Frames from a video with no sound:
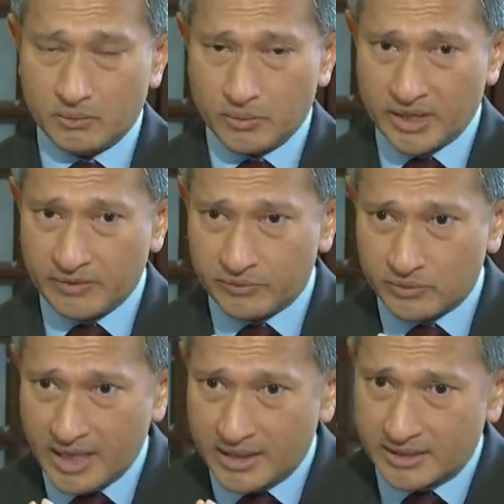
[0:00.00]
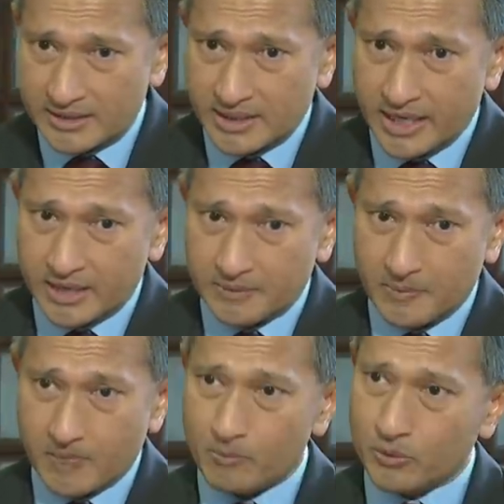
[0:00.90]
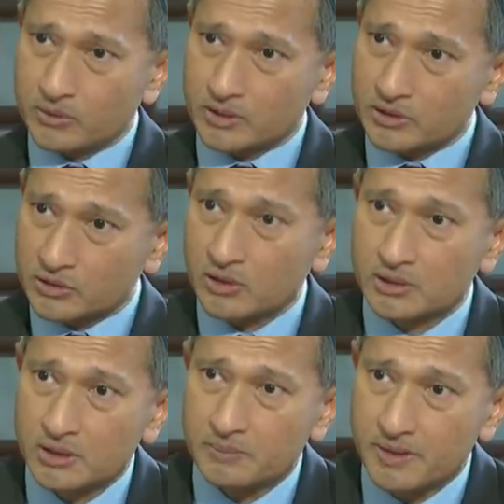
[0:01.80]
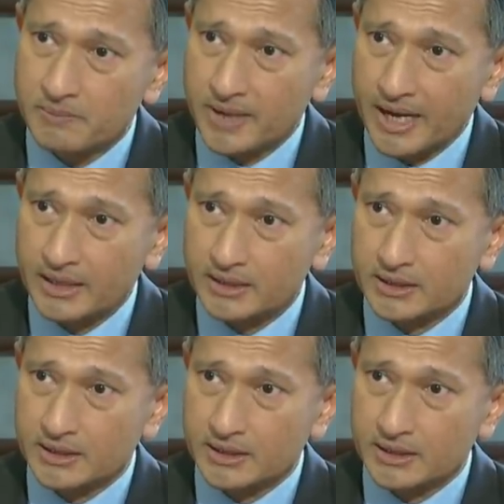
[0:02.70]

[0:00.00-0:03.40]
we have to understand both the short-term impact